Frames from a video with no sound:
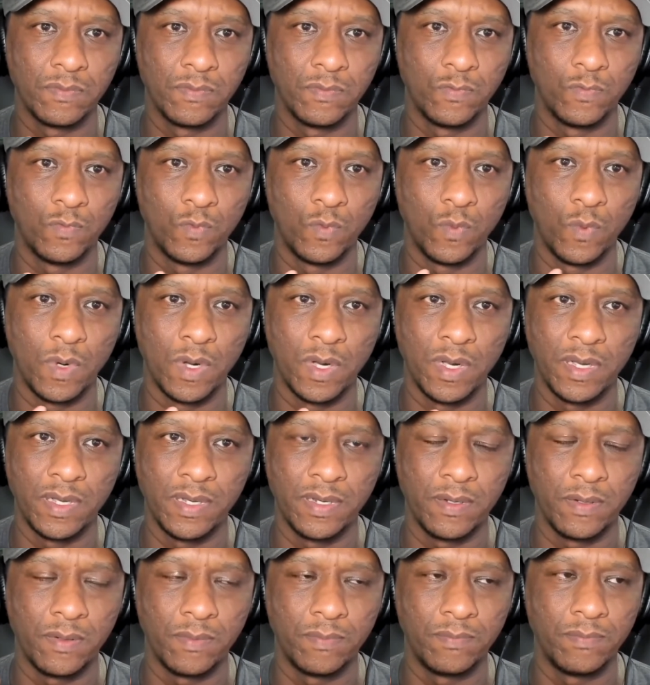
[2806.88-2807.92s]

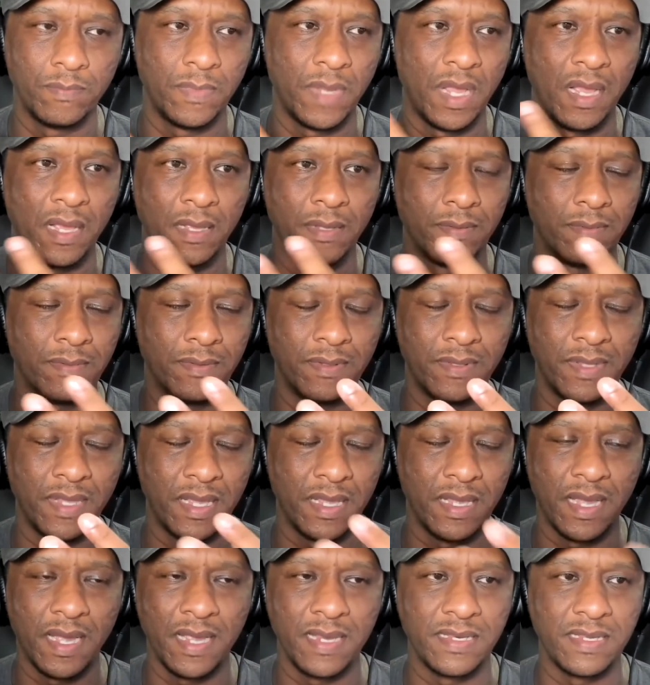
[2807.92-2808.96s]
what
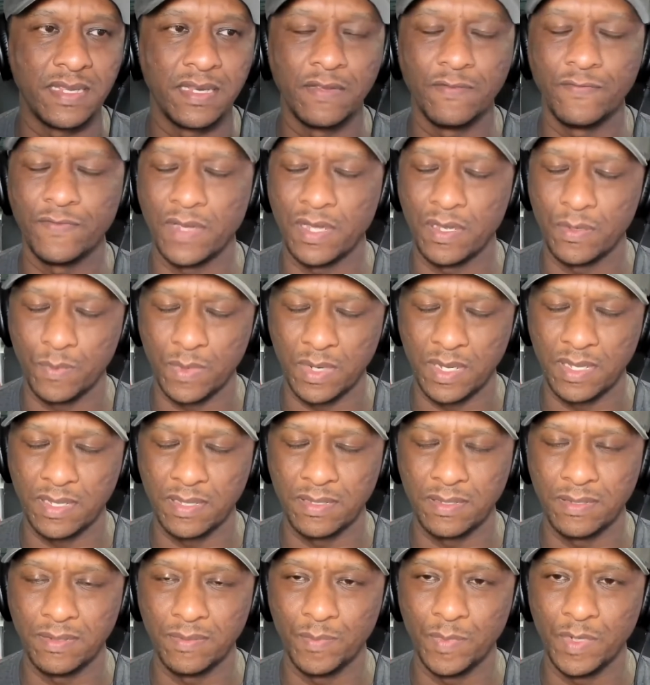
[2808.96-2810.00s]
they identify with,
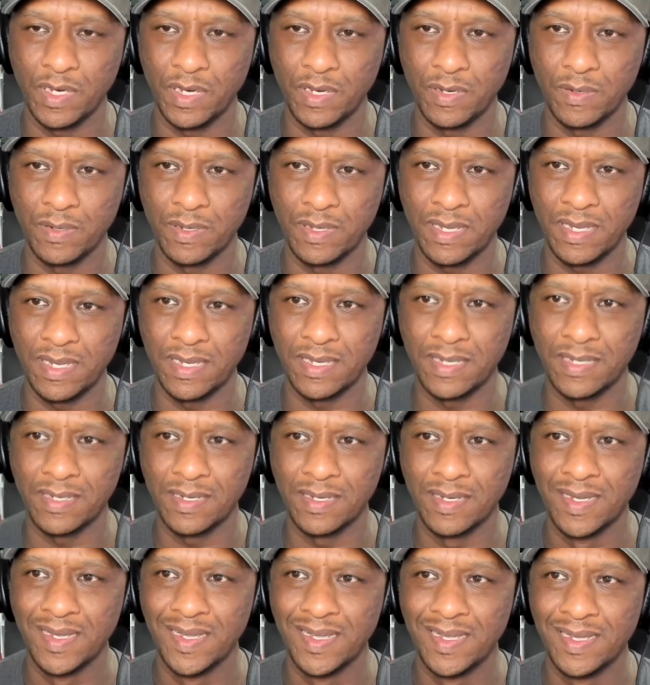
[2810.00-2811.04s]
and
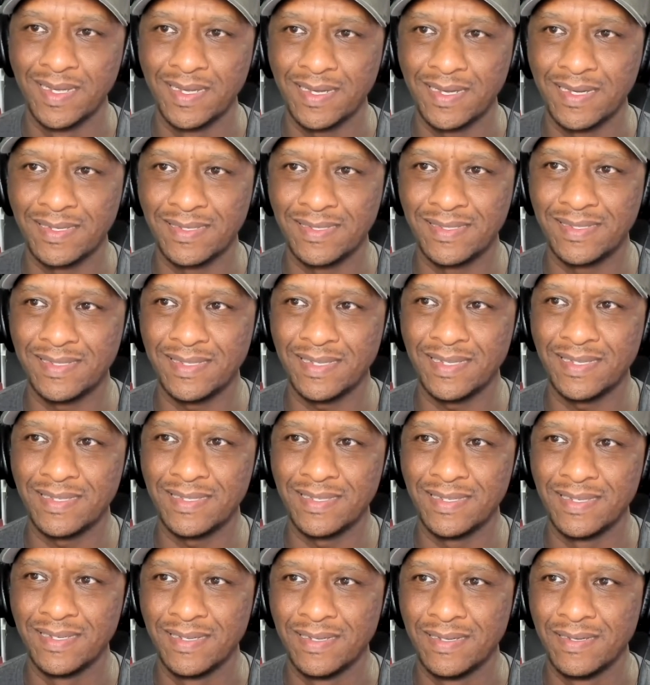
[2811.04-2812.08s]
because
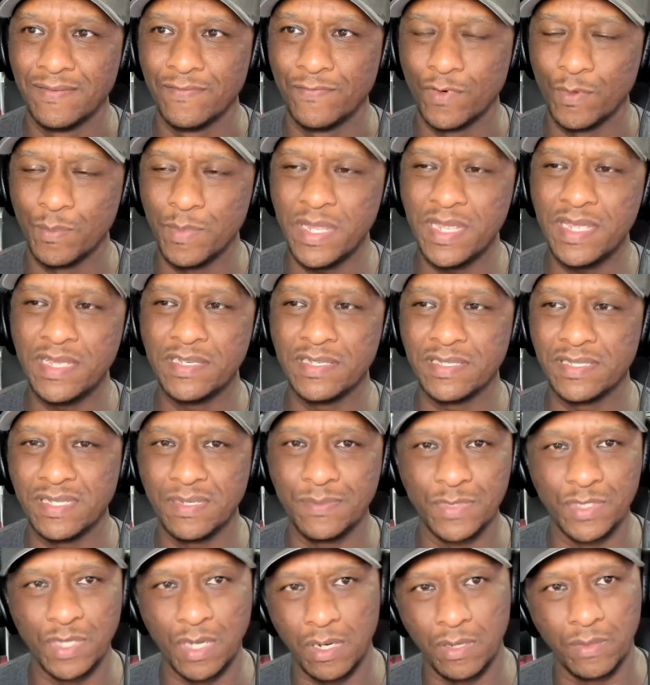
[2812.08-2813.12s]
for me, it just
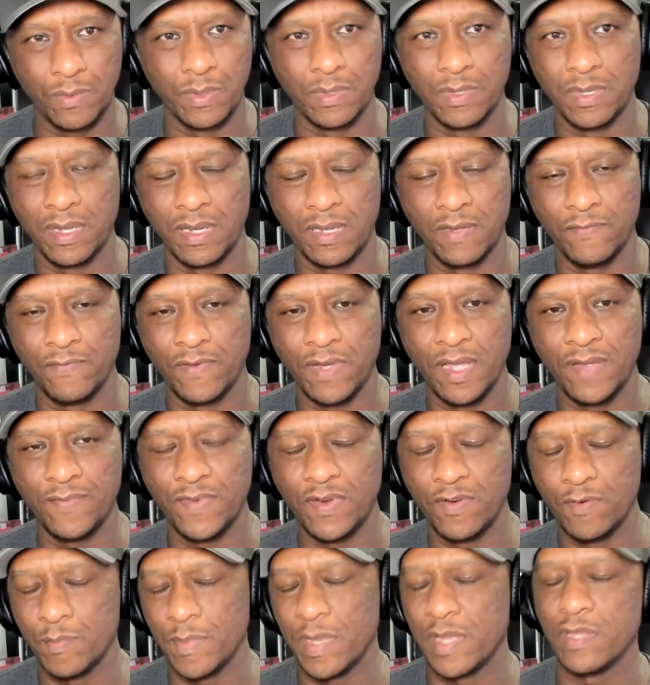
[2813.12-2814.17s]
seems awkward. Like, if I've
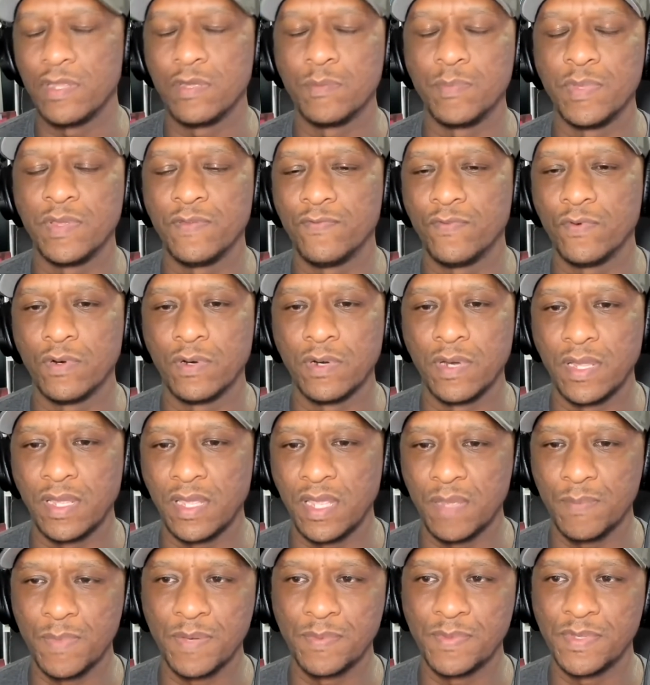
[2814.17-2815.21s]
never met you before and I
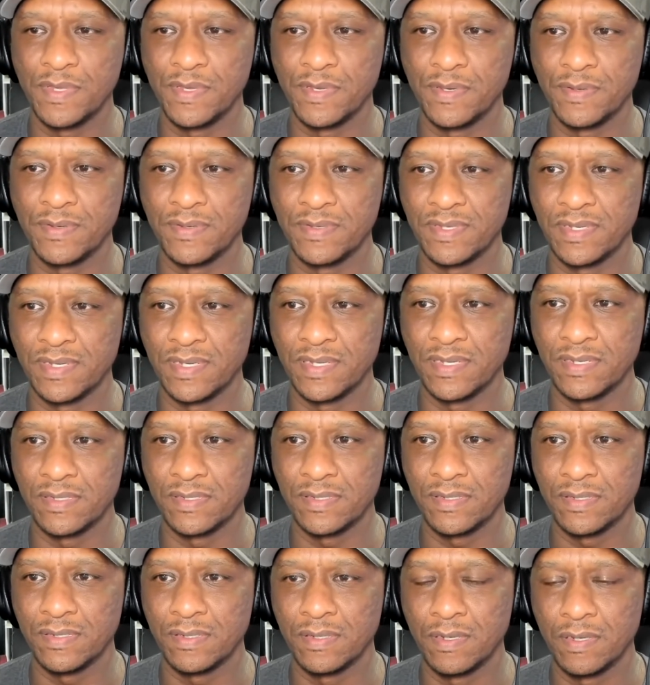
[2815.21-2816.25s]
came up to you and
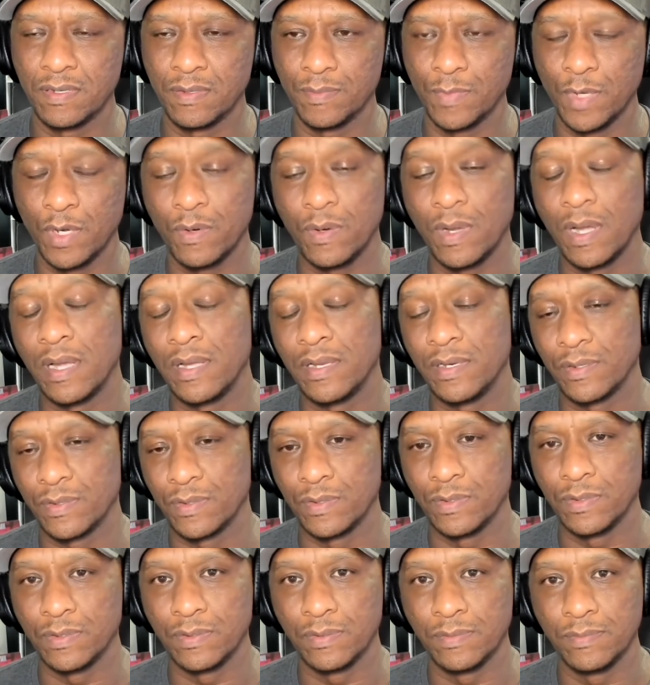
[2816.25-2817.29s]
says, oh, hi,
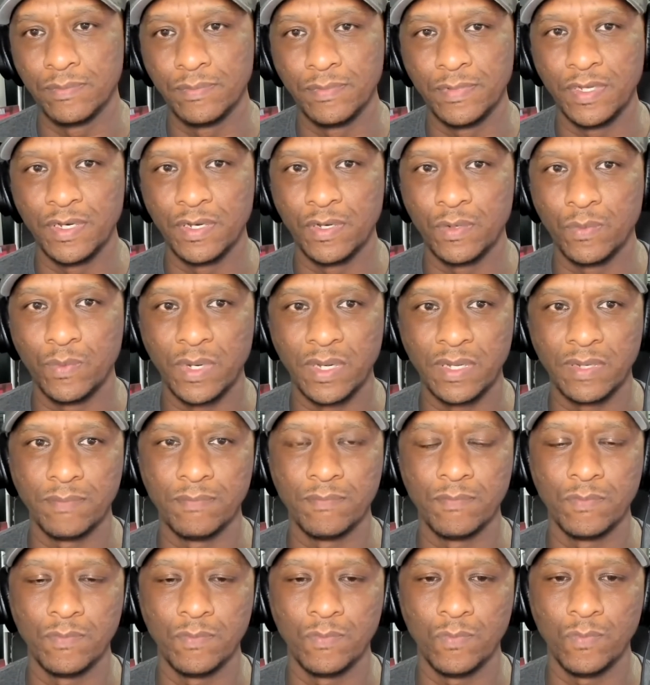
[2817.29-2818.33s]
Nicole,
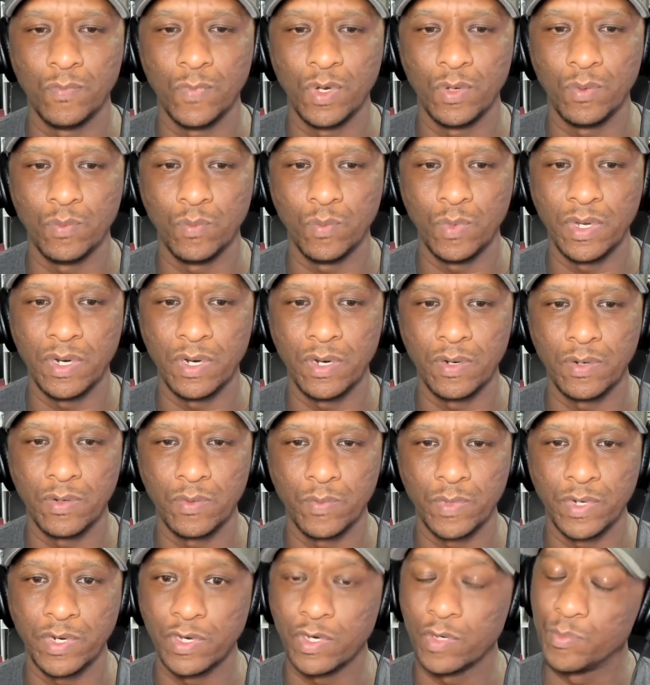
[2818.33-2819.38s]
what are
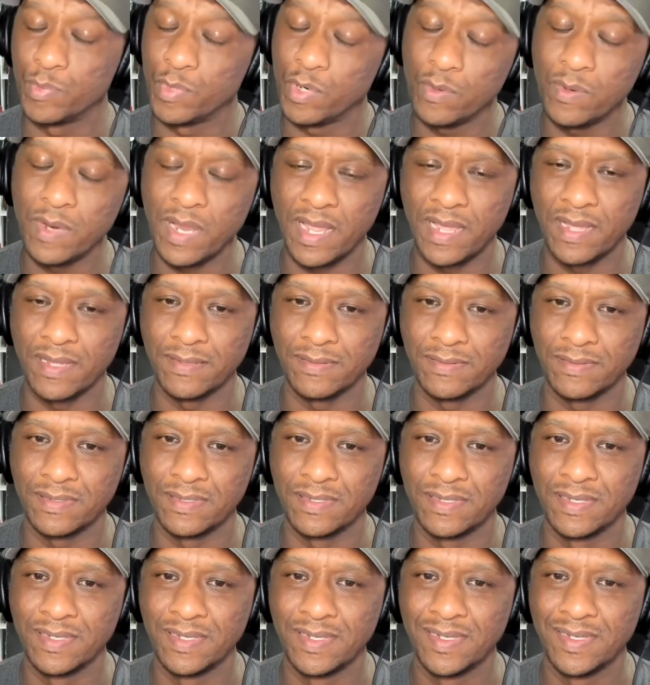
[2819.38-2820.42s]
your
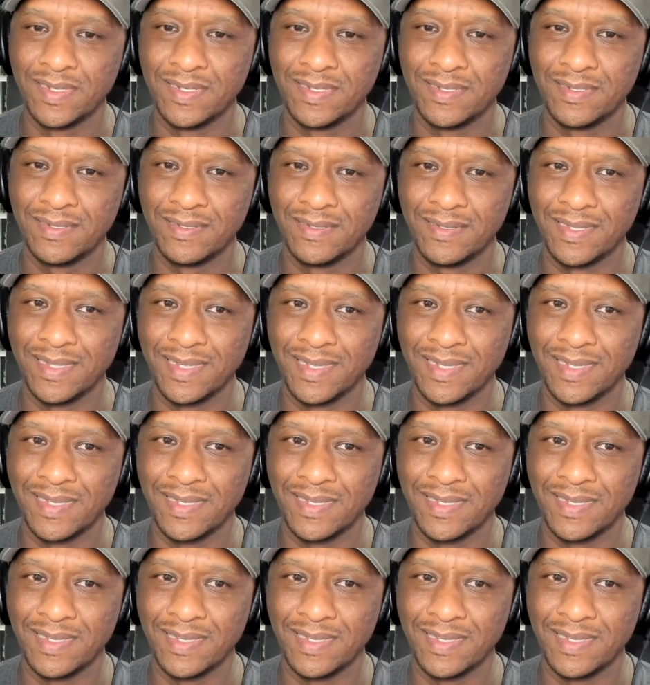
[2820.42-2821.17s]
pronouns? Like